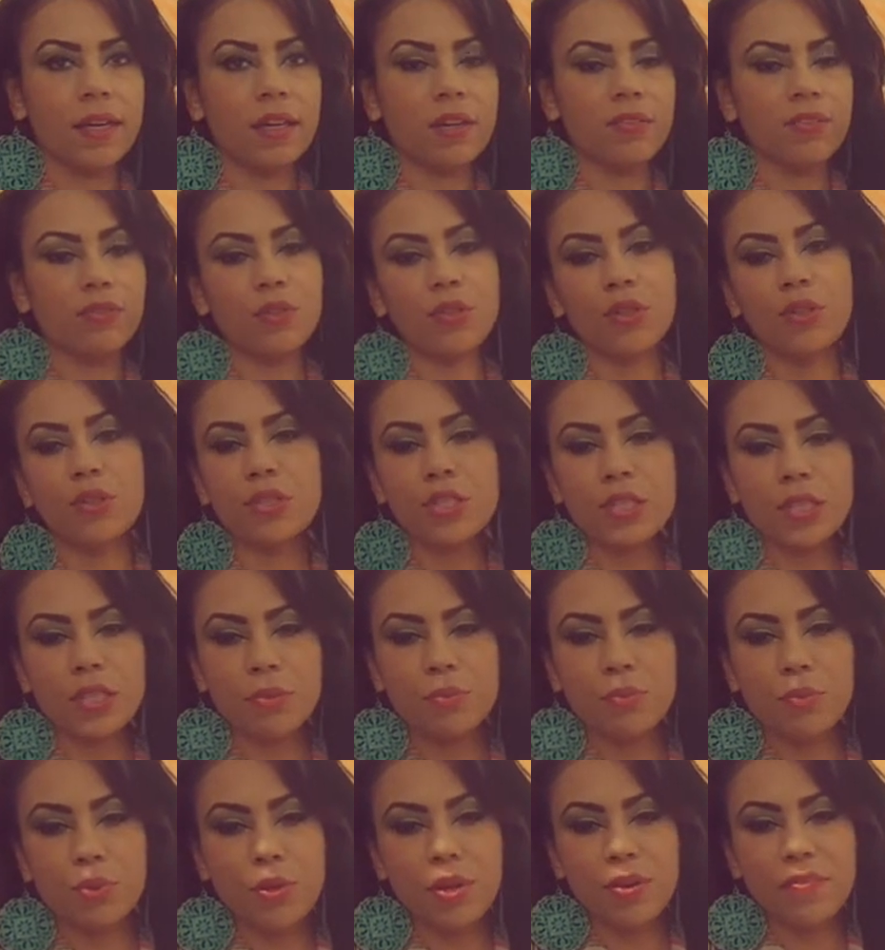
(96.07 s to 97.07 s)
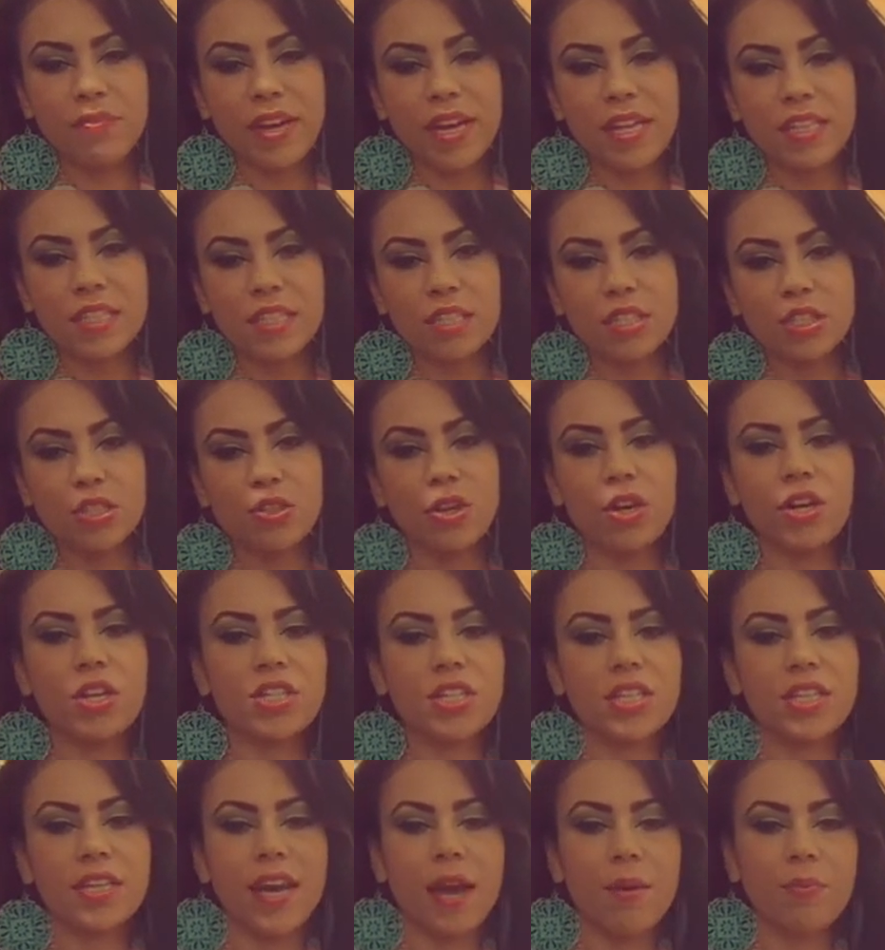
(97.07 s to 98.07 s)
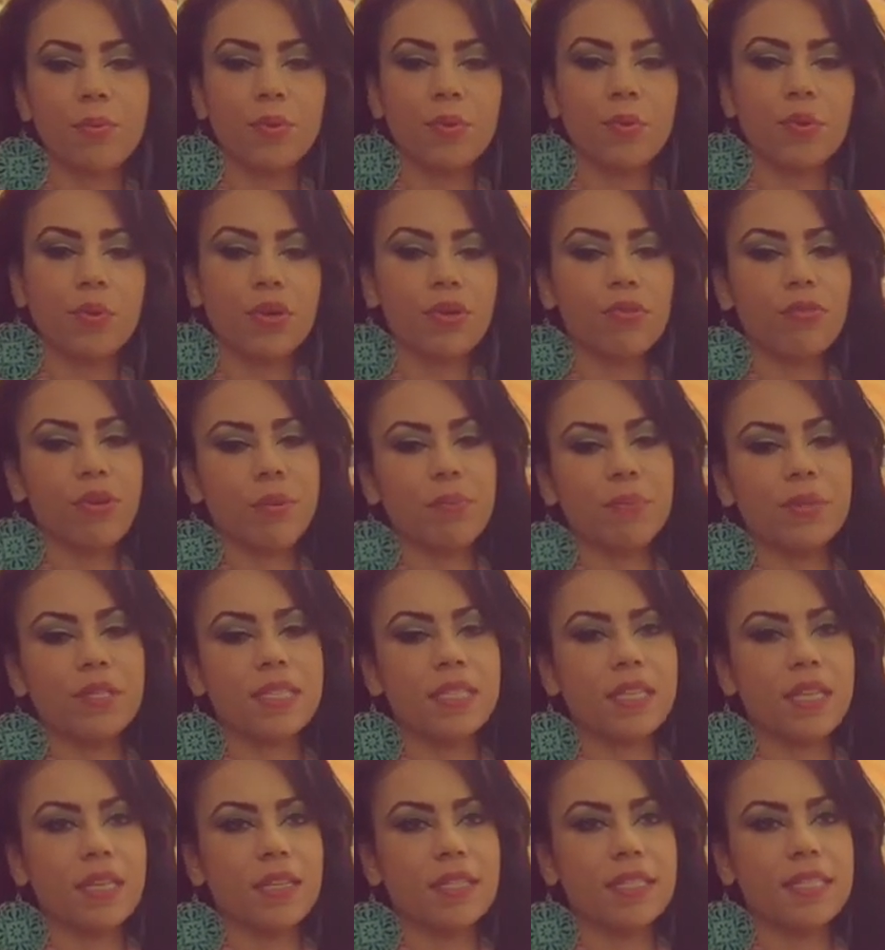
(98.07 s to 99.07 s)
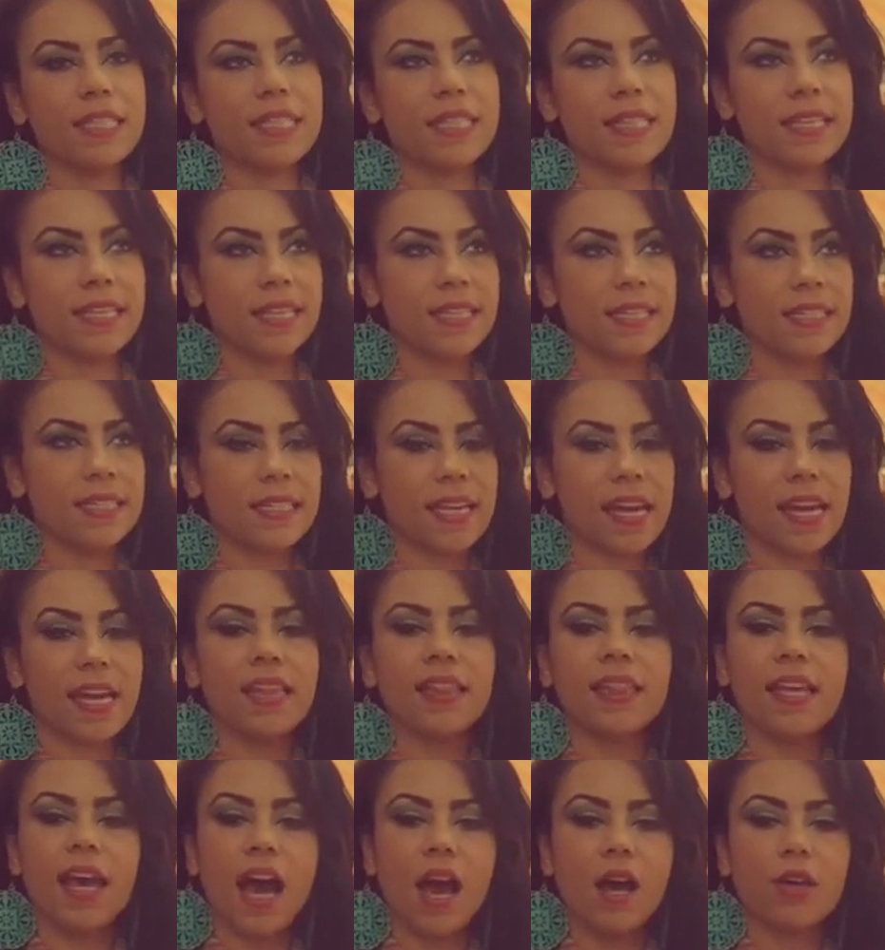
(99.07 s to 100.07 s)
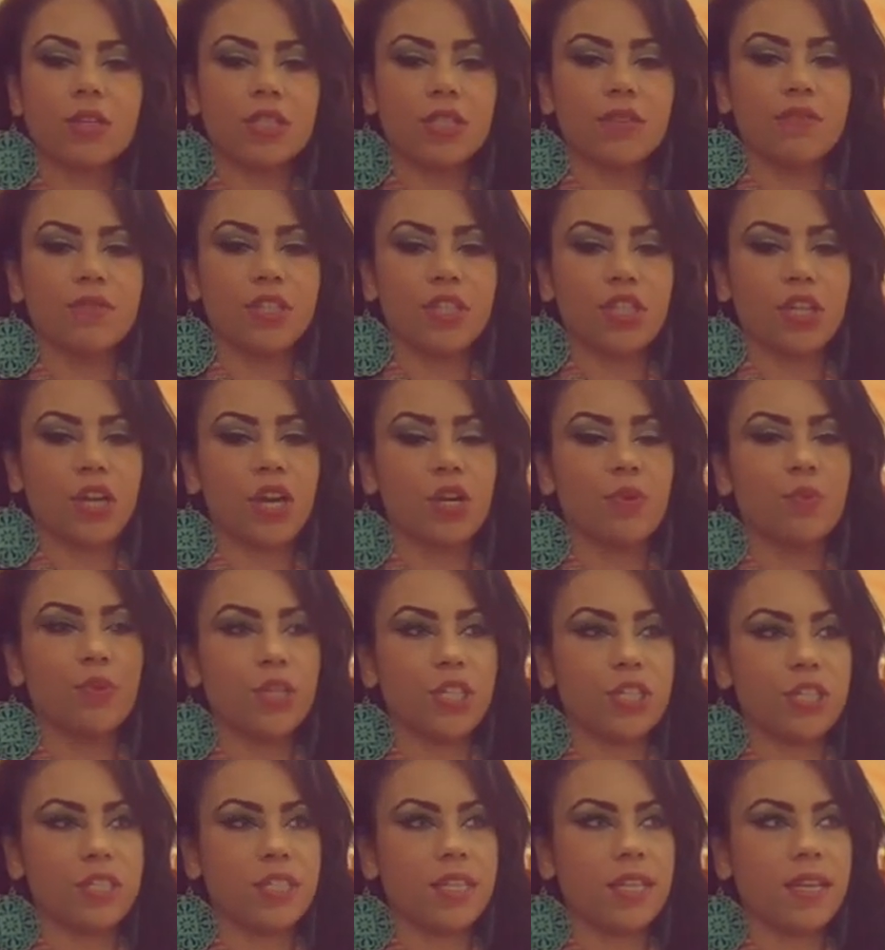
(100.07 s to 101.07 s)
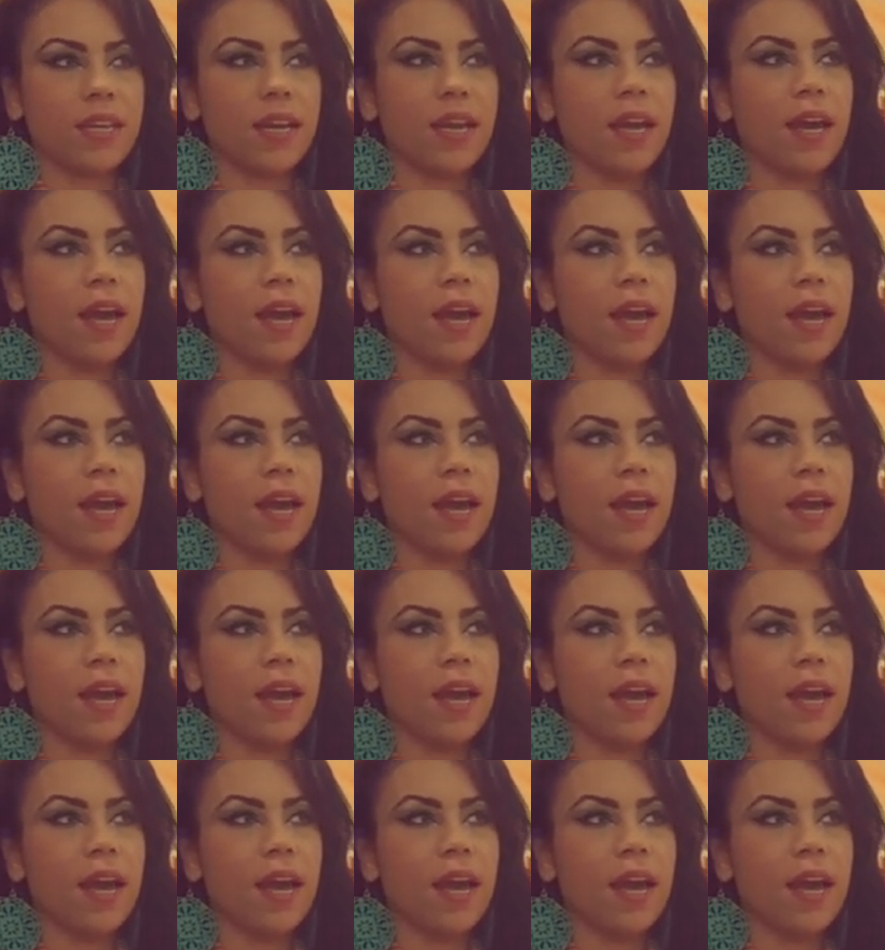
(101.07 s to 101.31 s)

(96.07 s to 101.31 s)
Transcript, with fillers: for those a little more advanced in astrology, Capricorn represents the 10th house of the chart, which is the